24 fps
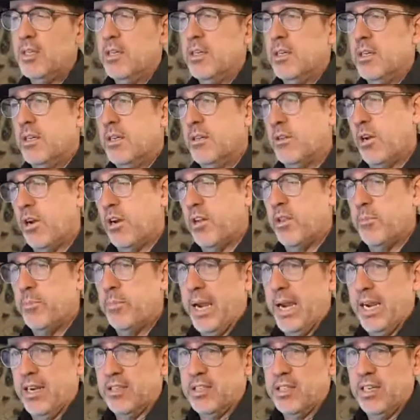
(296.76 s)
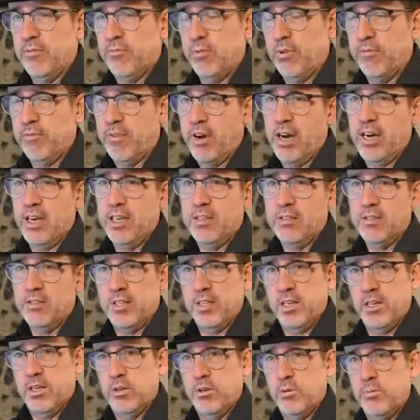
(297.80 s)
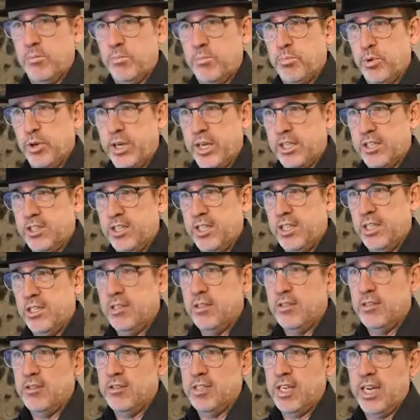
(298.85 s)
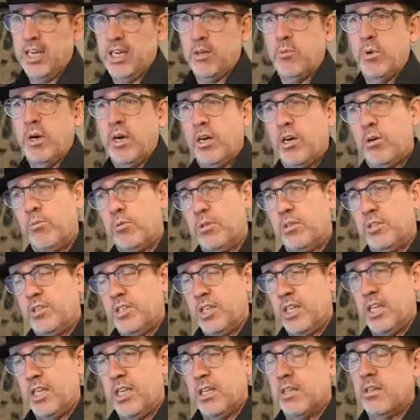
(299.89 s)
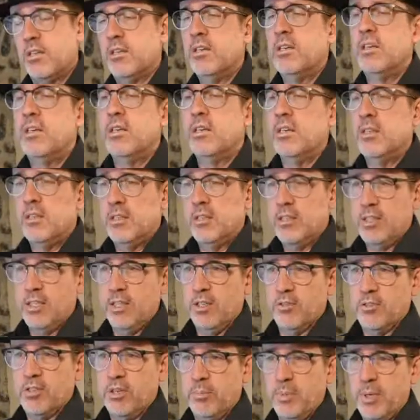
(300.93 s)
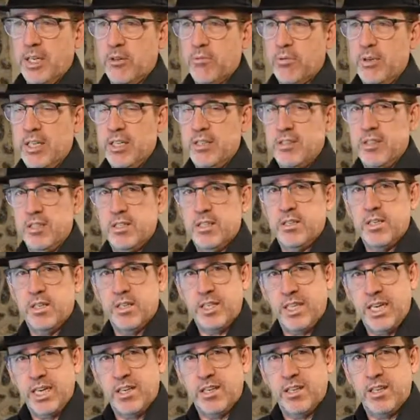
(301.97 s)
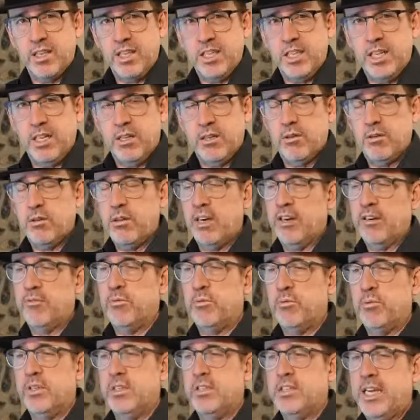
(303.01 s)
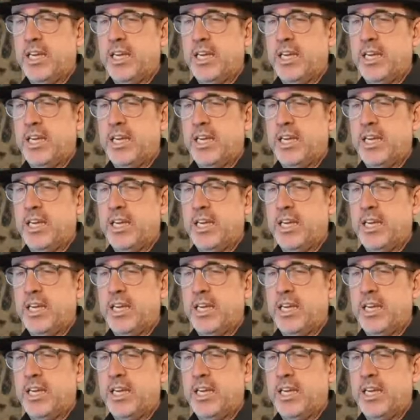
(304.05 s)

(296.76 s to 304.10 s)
A lot of the banks have revised their predictions. They're saying, well, we're seeing still some increases to the end of the year. Everyone's